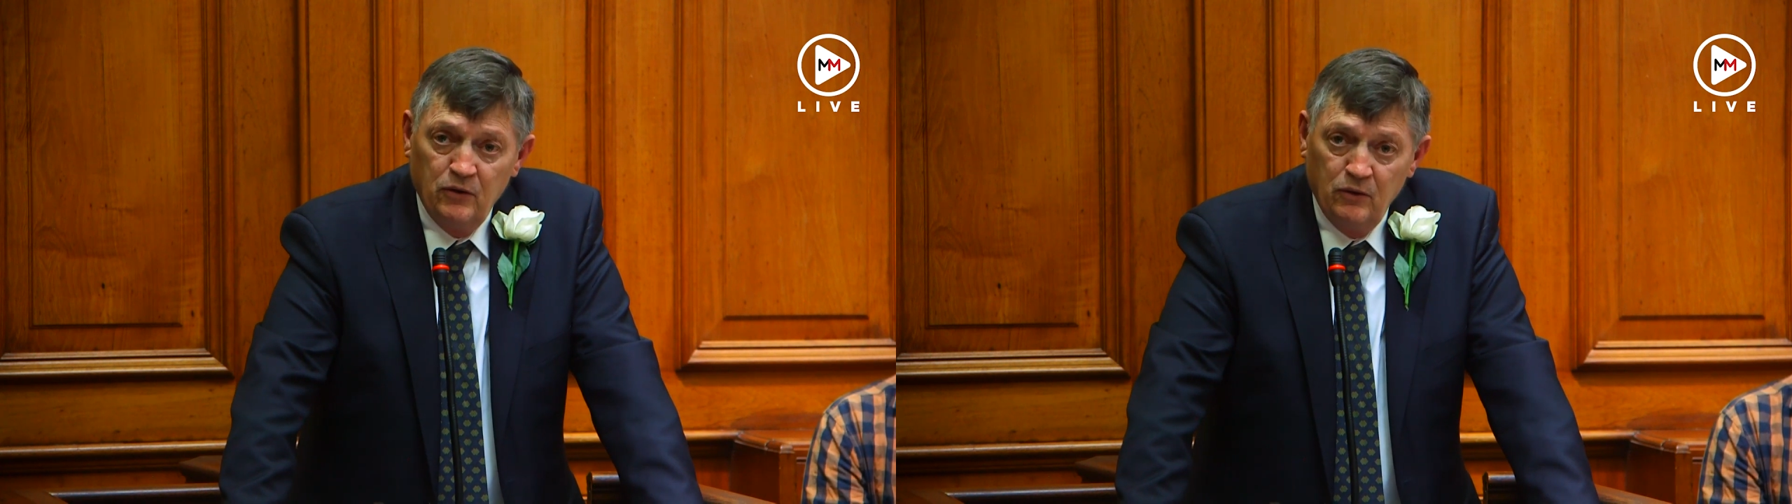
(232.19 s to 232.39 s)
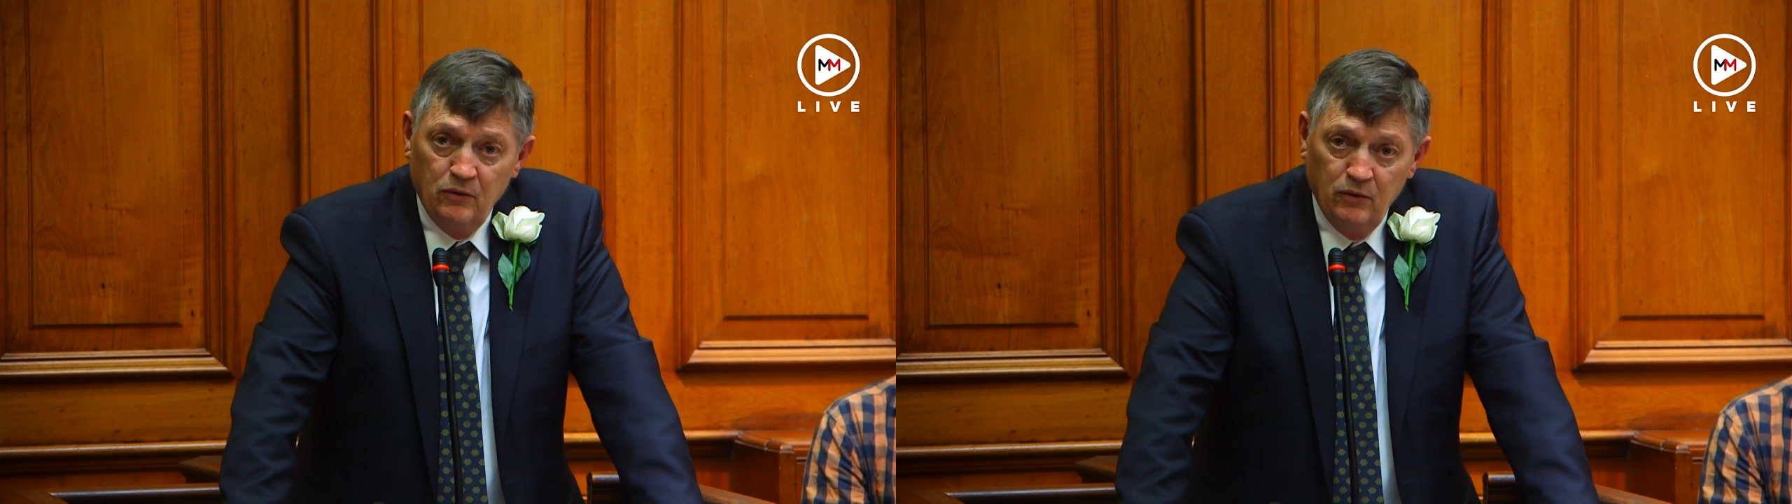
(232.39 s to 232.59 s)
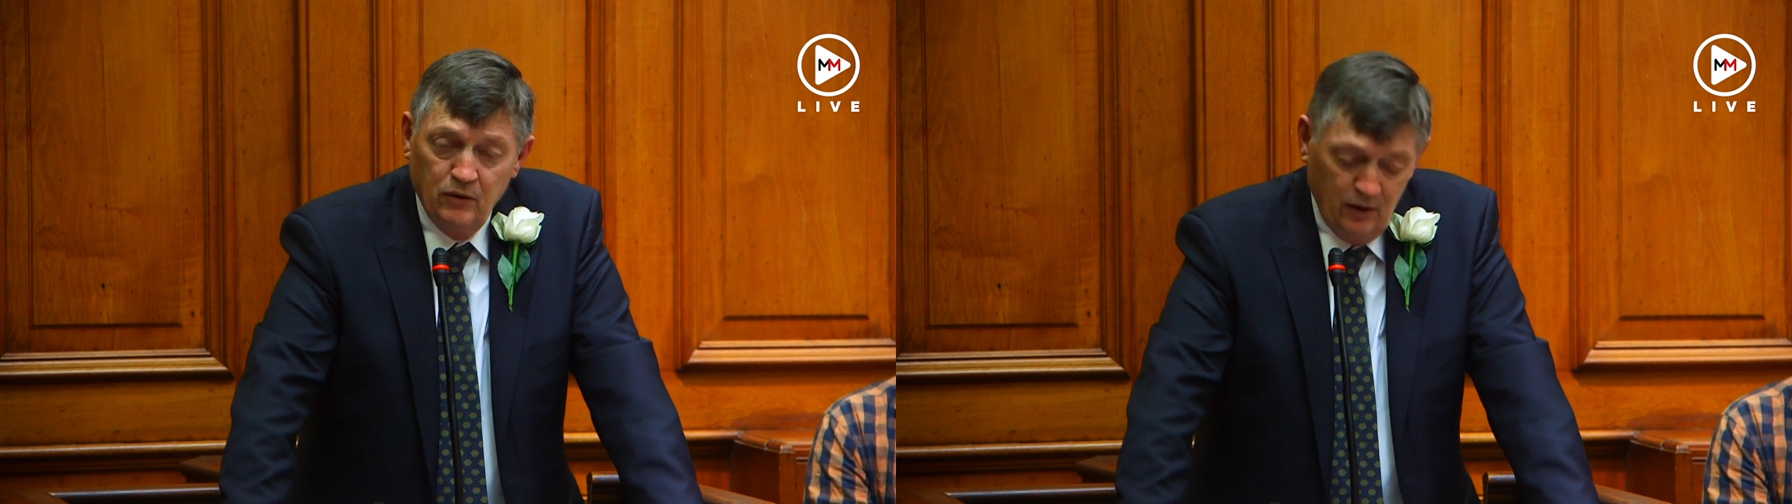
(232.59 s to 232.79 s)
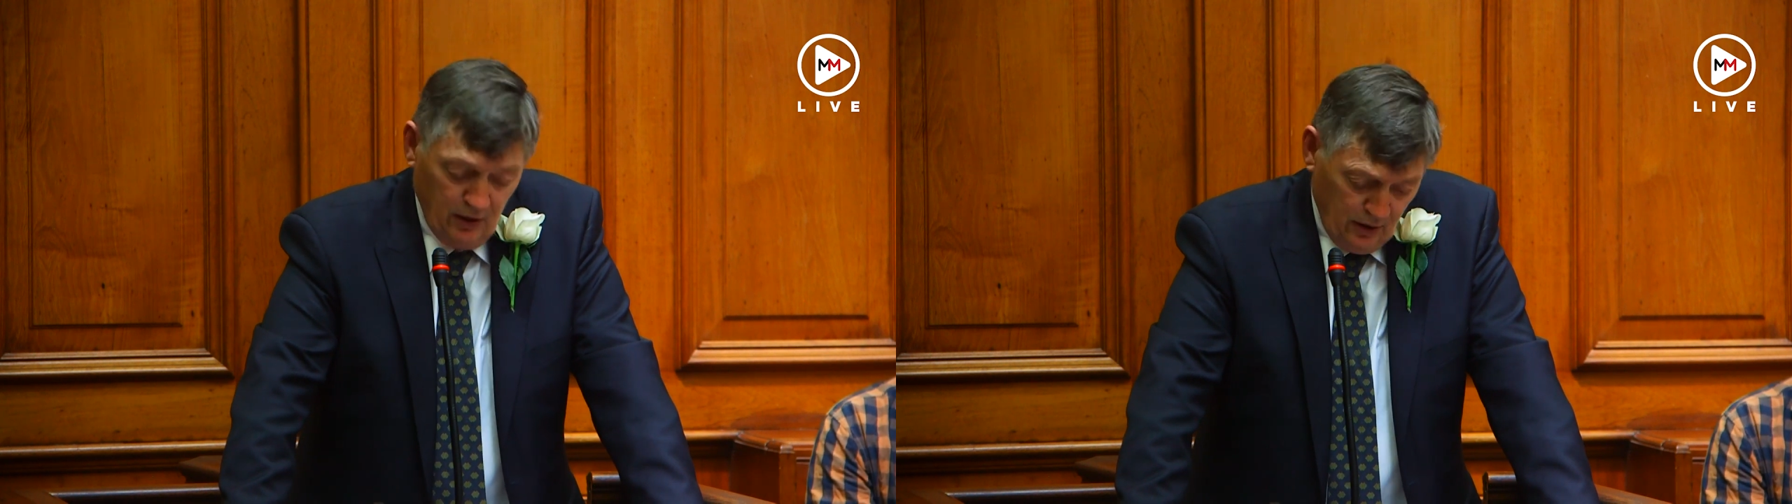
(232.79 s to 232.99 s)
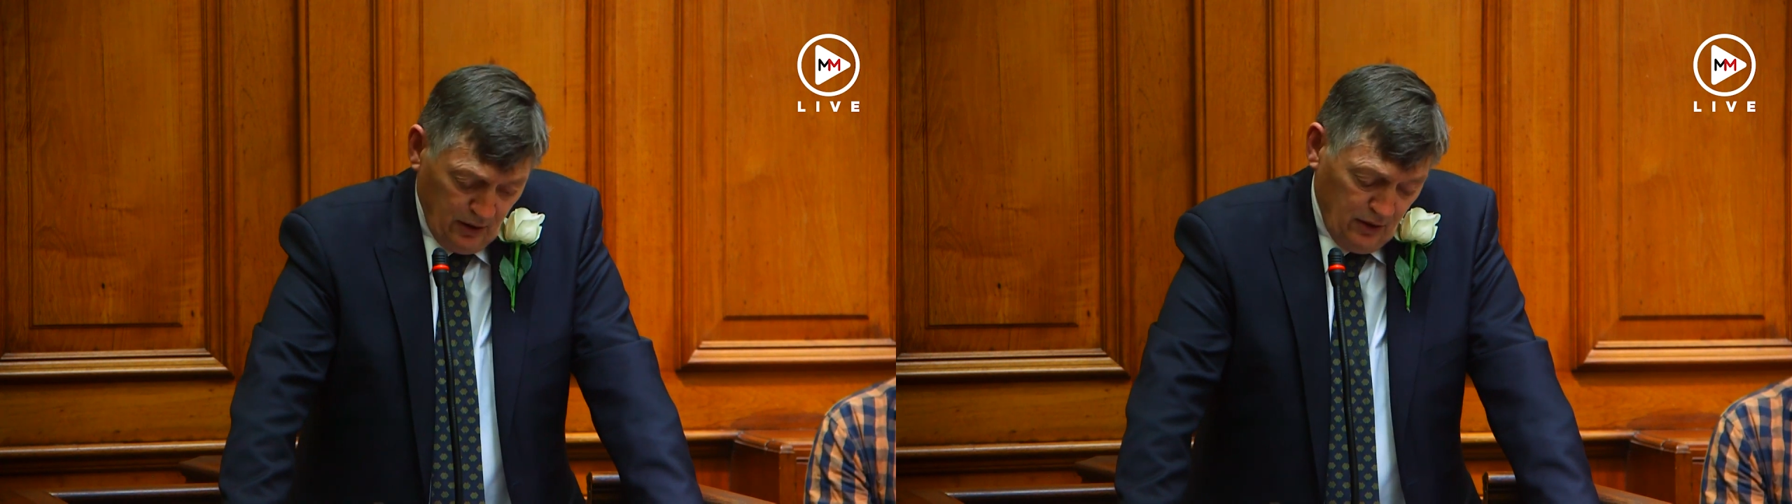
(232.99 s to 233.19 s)
to
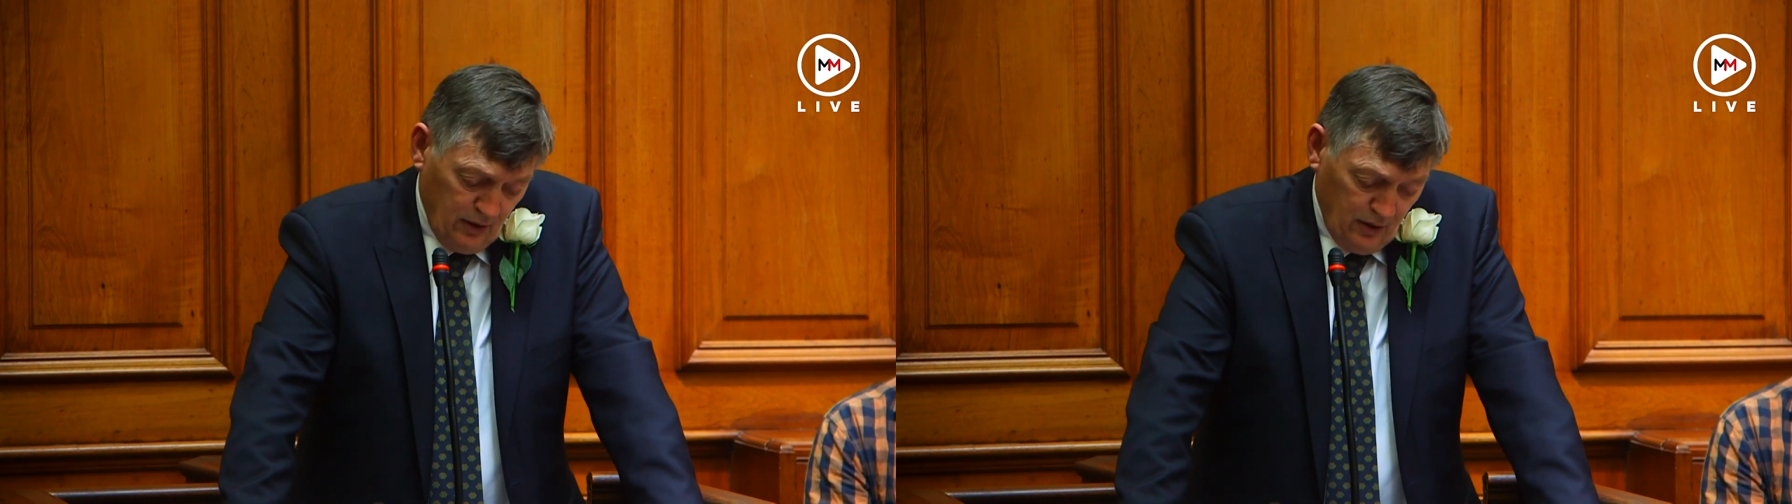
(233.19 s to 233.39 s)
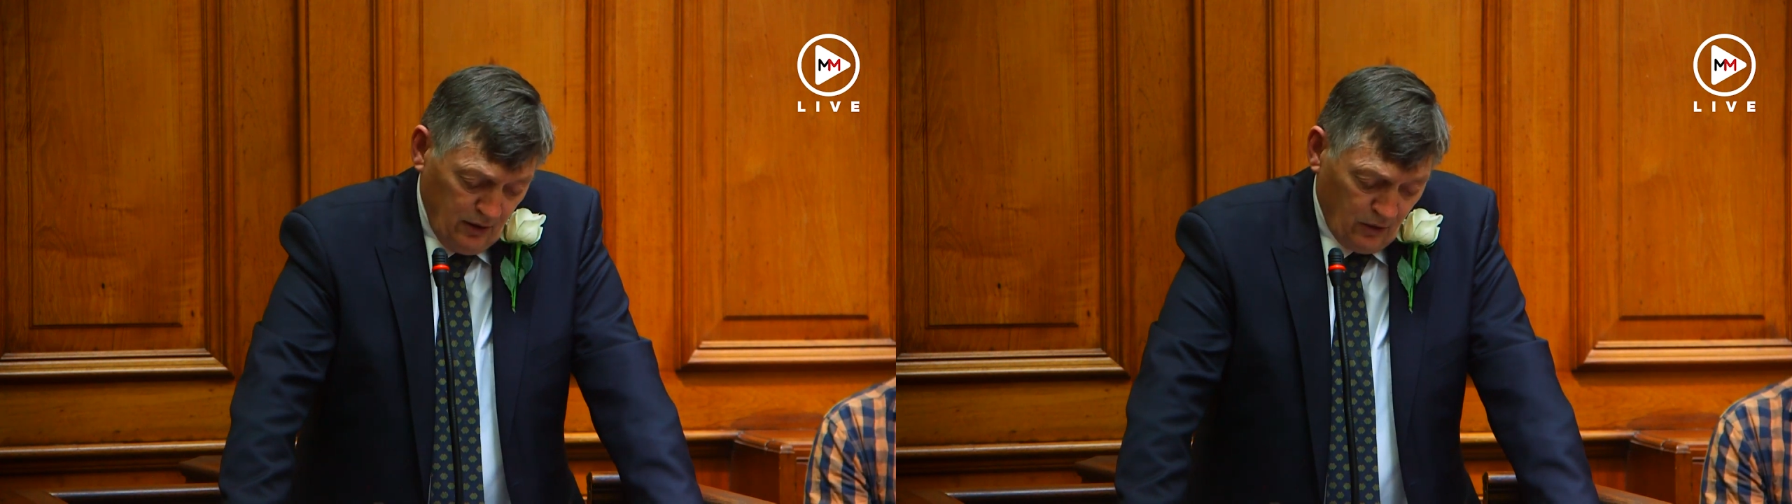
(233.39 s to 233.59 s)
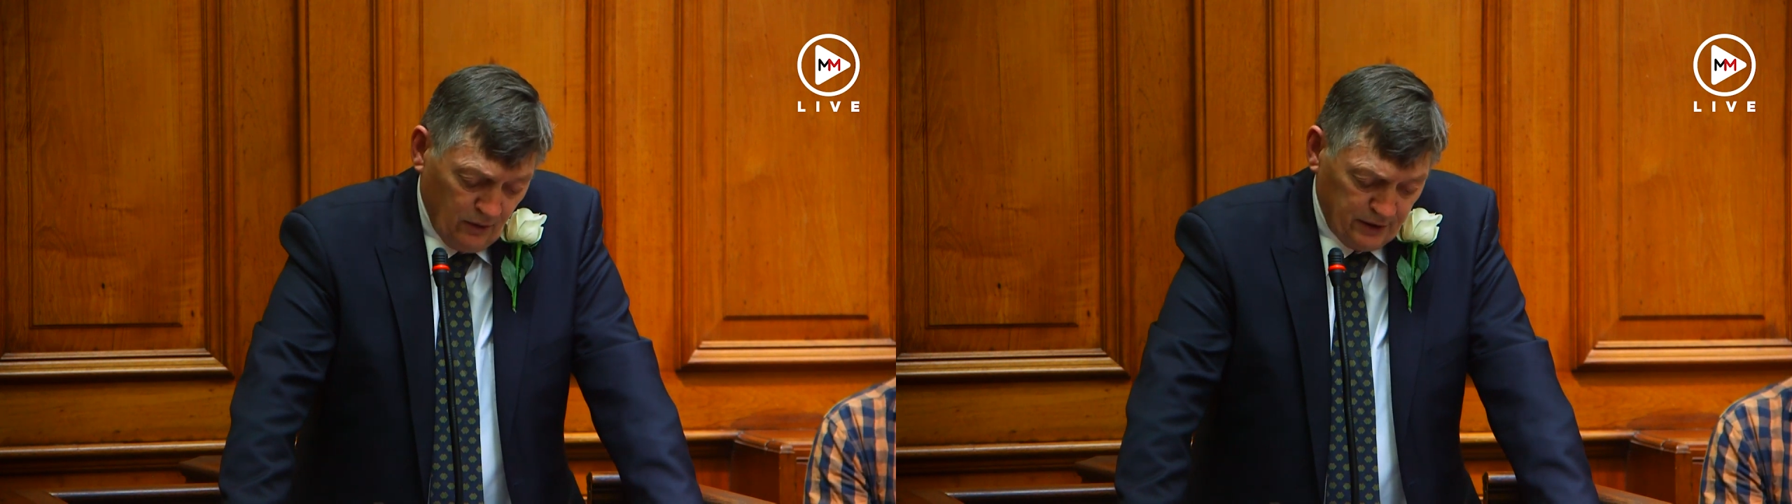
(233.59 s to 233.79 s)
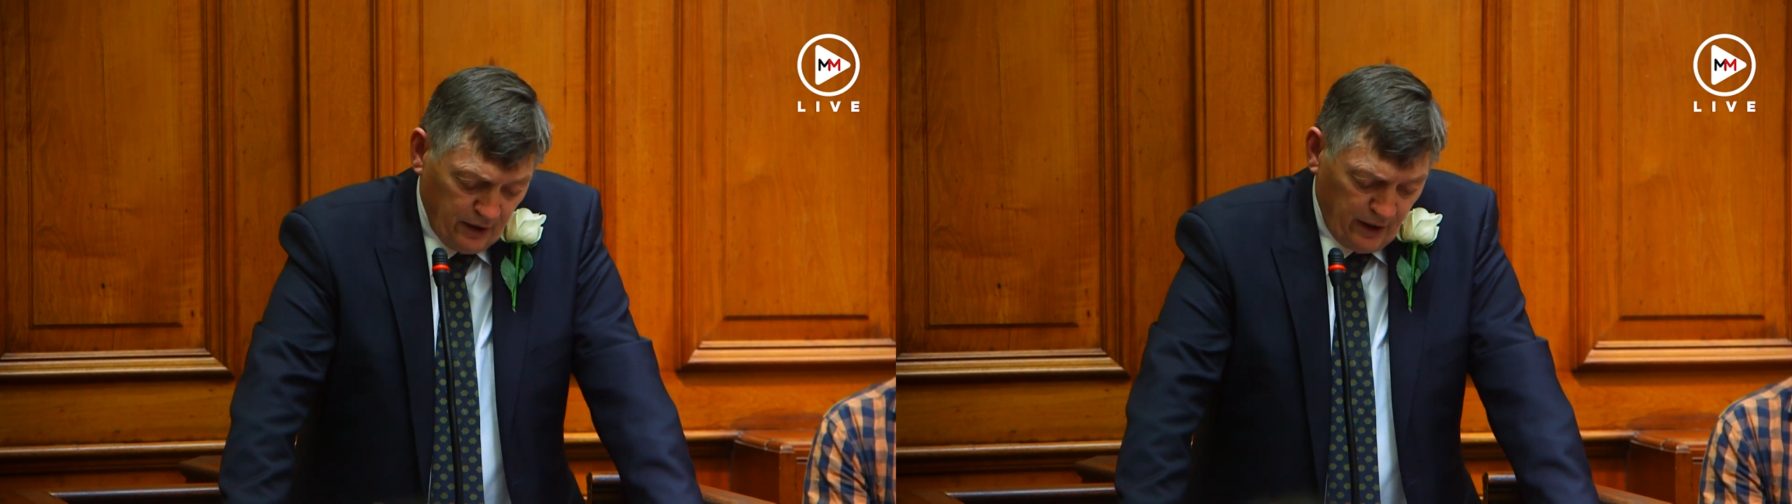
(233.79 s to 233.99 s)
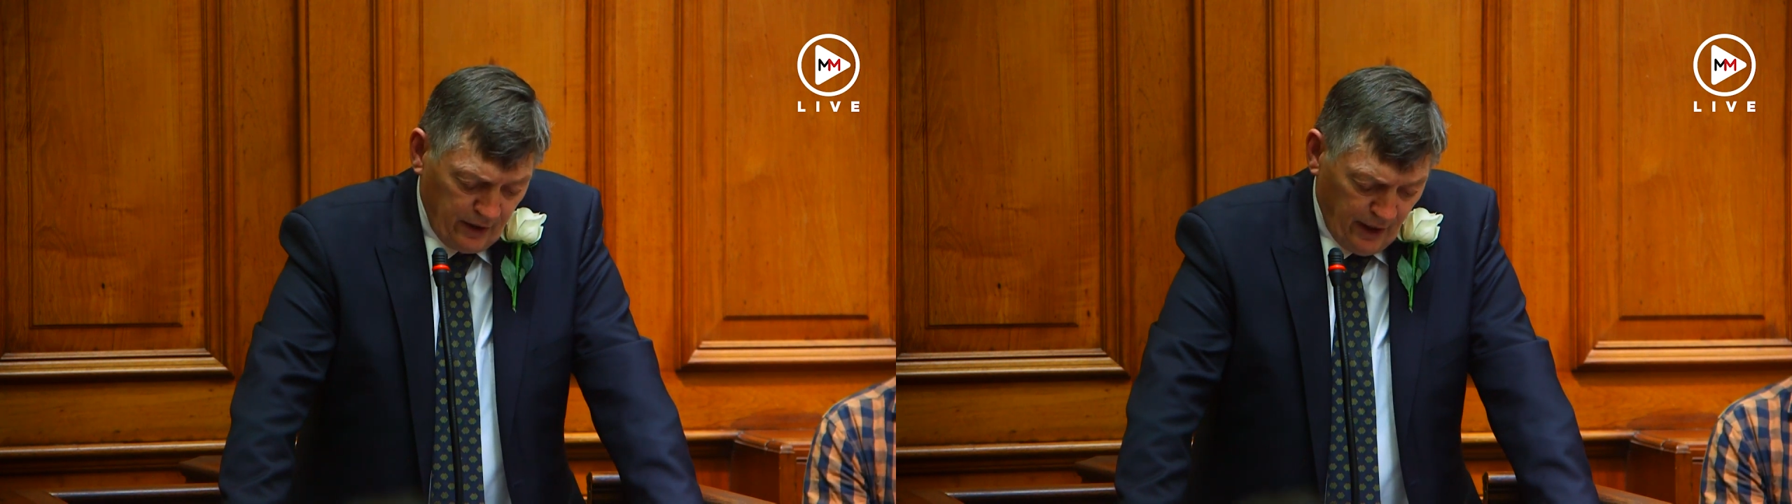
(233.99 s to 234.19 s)
considering